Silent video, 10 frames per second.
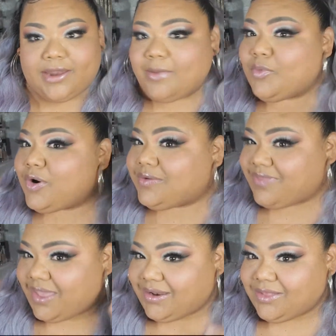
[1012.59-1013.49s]
I'm wearing
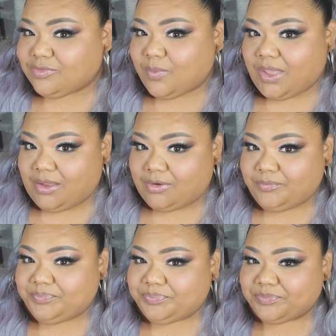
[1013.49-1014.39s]
that as
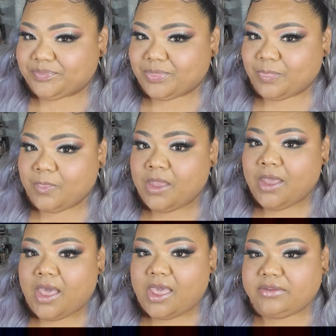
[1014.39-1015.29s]
well.
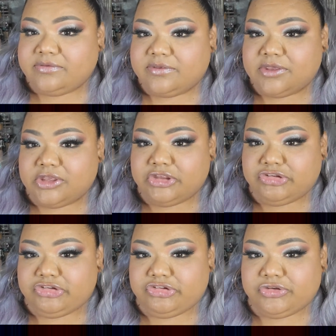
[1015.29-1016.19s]
Hi,
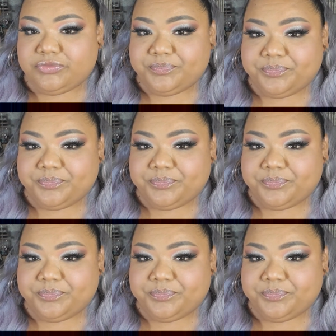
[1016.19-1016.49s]
Tish.